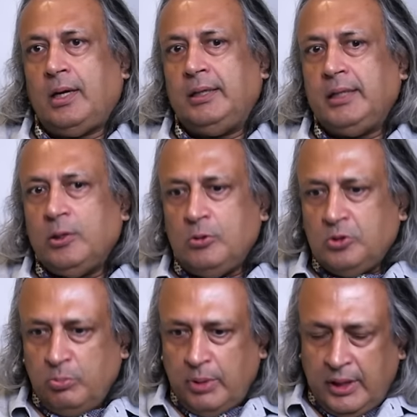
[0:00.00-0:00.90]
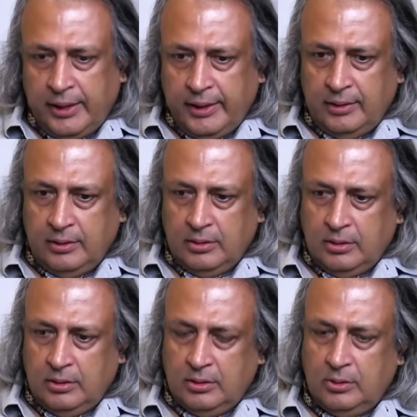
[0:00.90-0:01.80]
And then also building
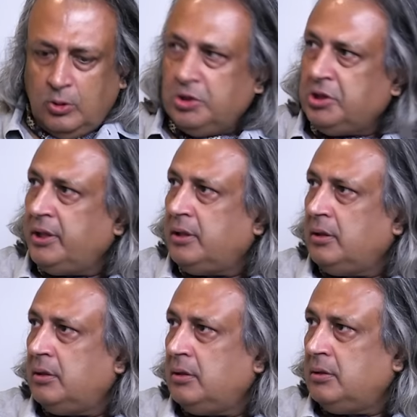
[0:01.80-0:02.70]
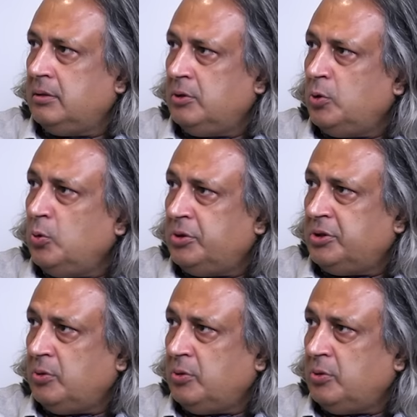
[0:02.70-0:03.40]
the routes.